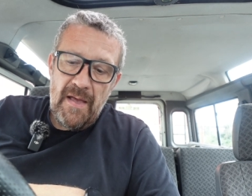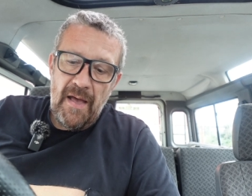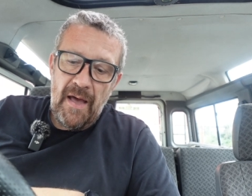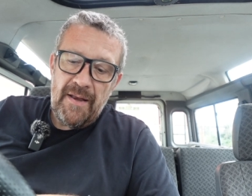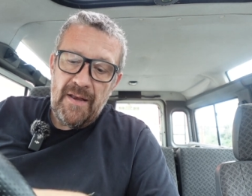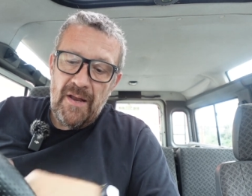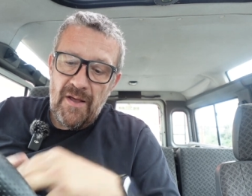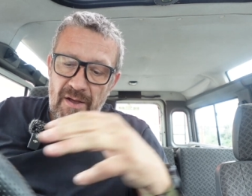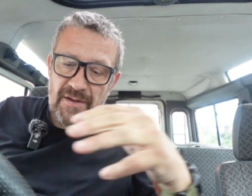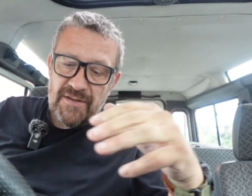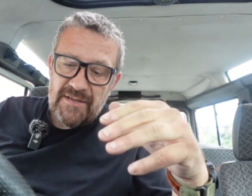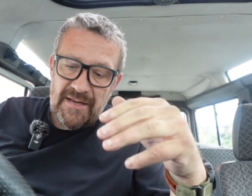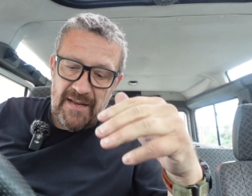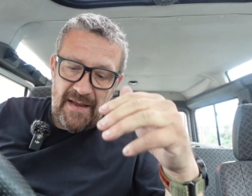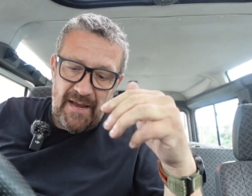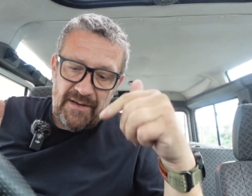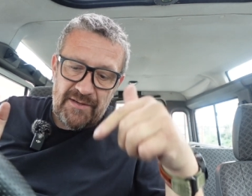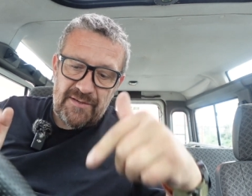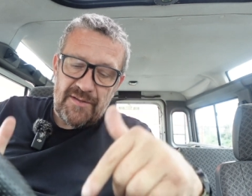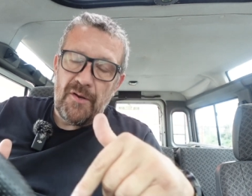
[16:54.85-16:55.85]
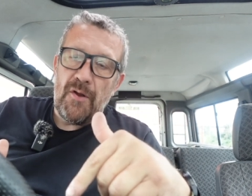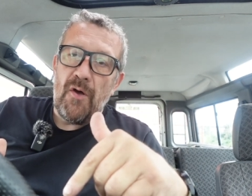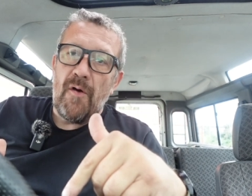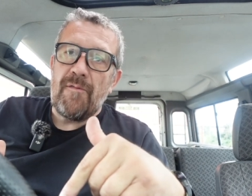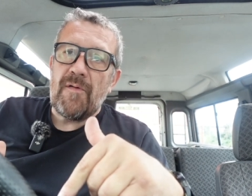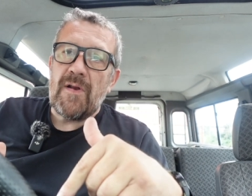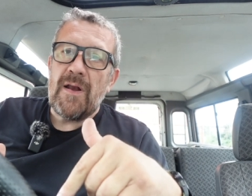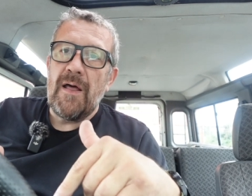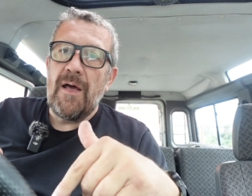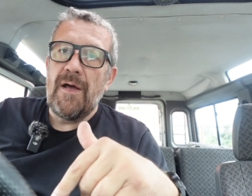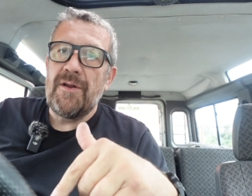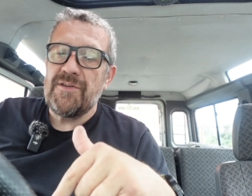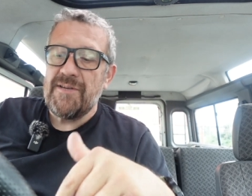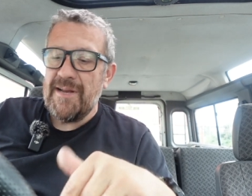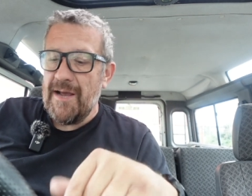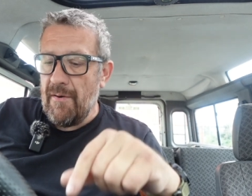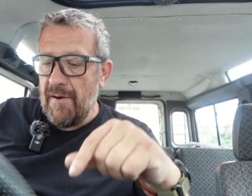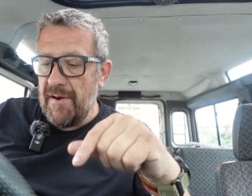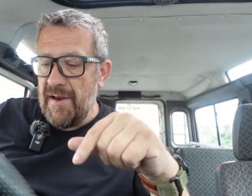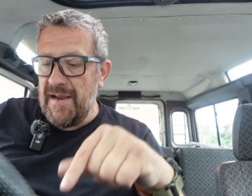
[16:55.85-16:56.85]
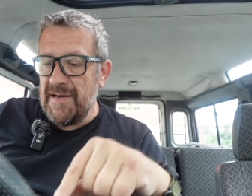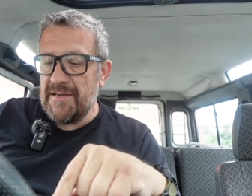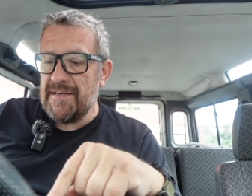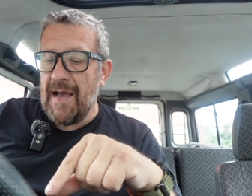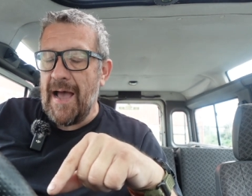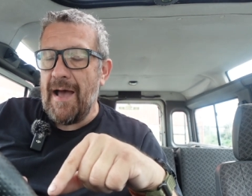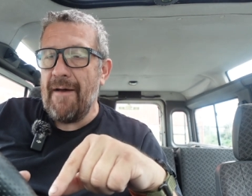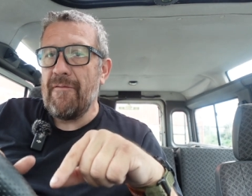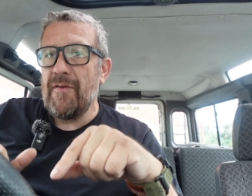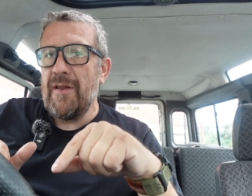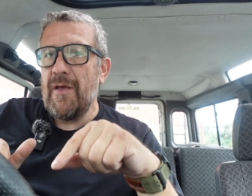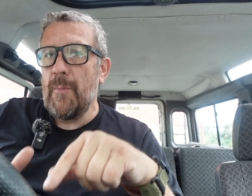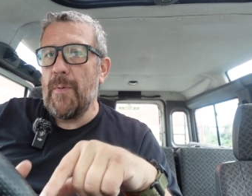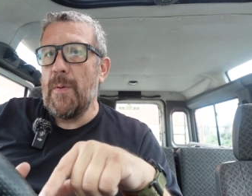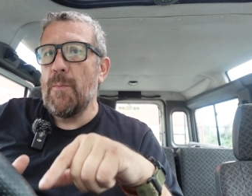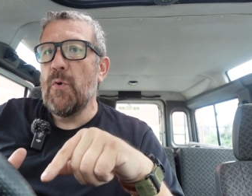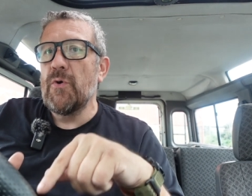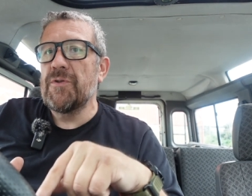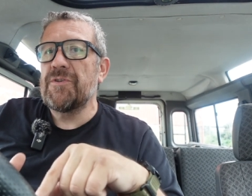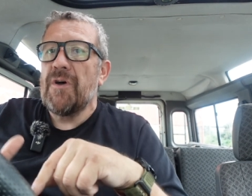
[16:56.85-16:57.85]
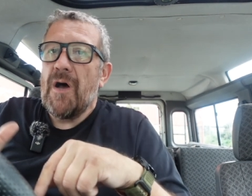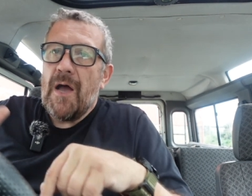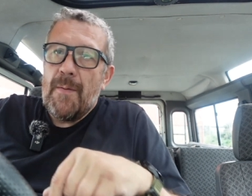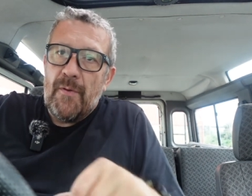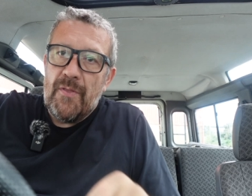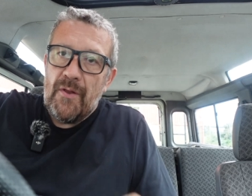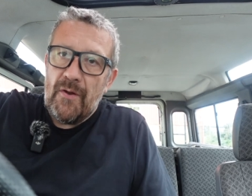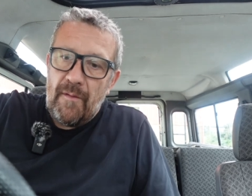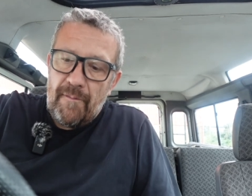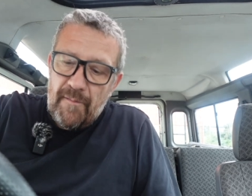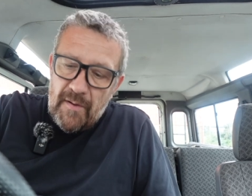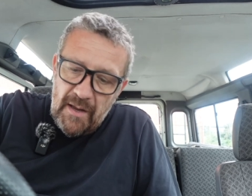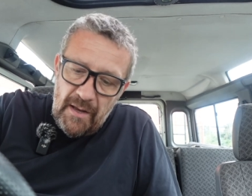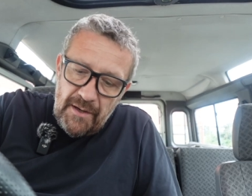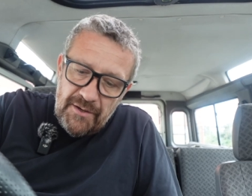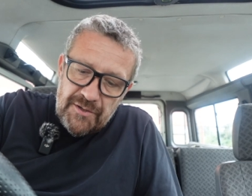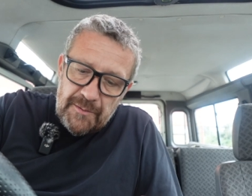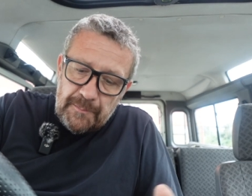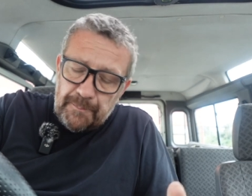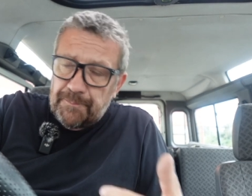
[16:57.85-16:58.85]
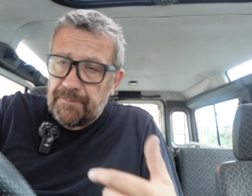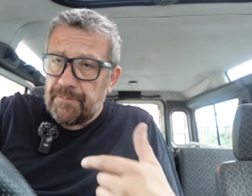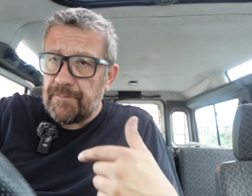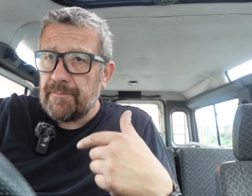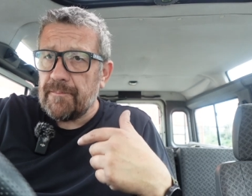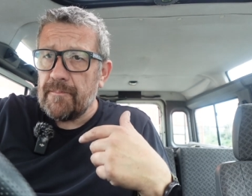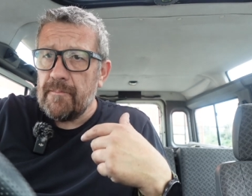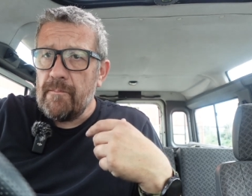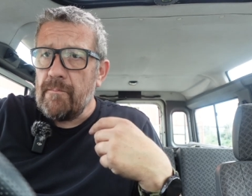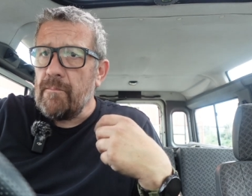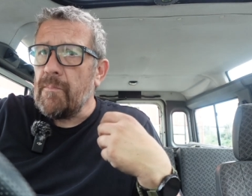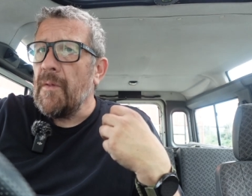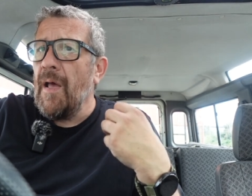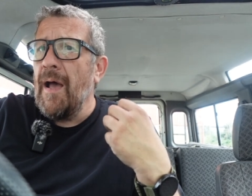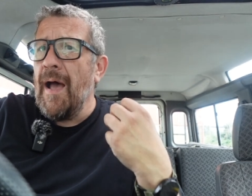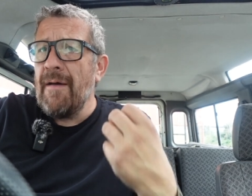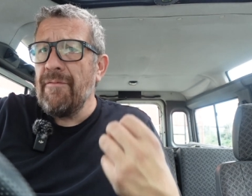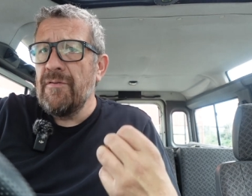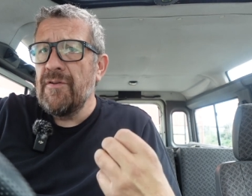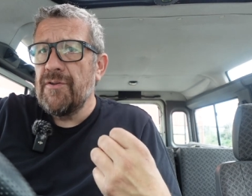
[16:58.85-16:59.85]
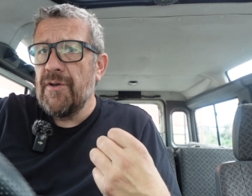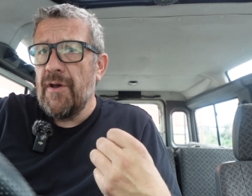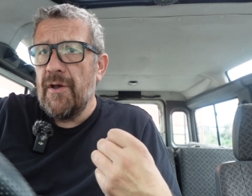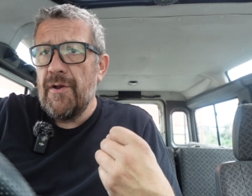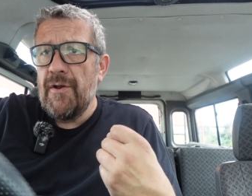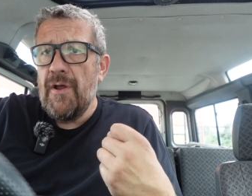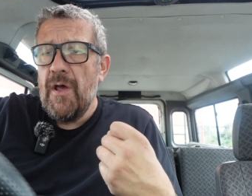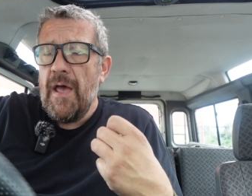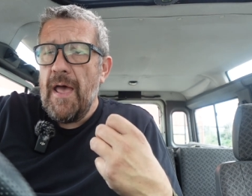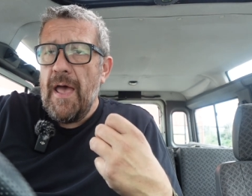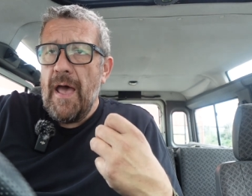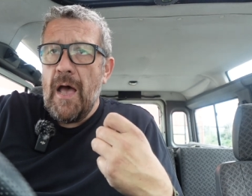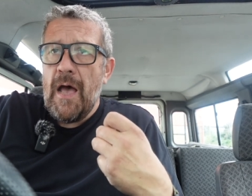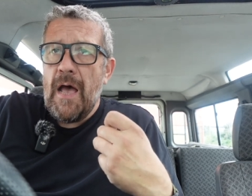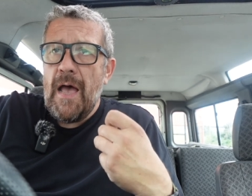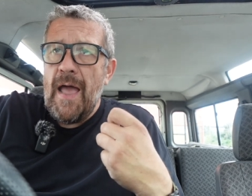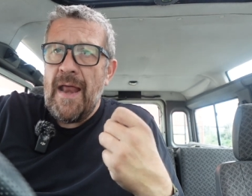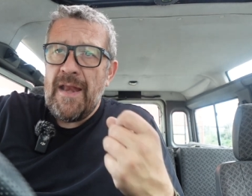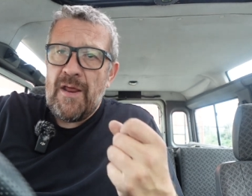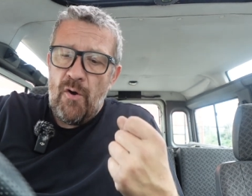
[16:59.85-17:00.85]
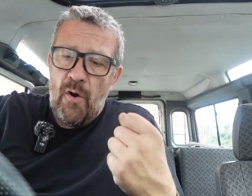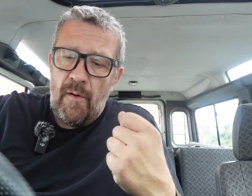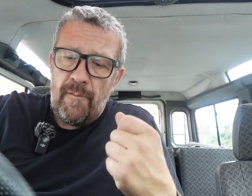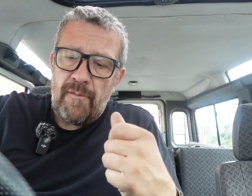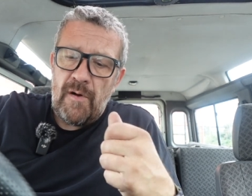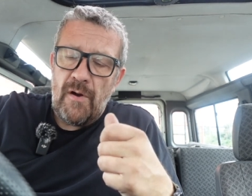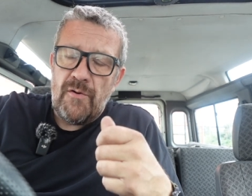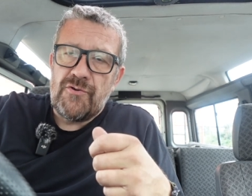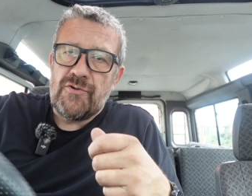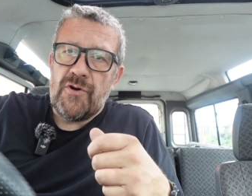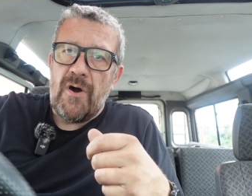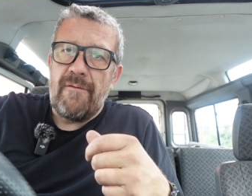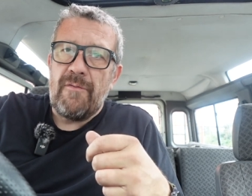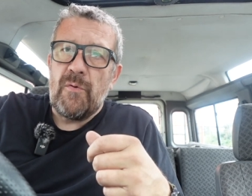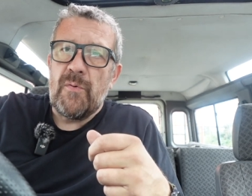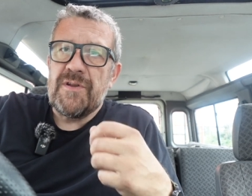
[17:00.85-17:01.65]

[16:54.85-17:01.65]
And lastly, it's the loft clutch. Now I need to have a little bit more time on the loft clutch I haven't done uh, any off-road driving.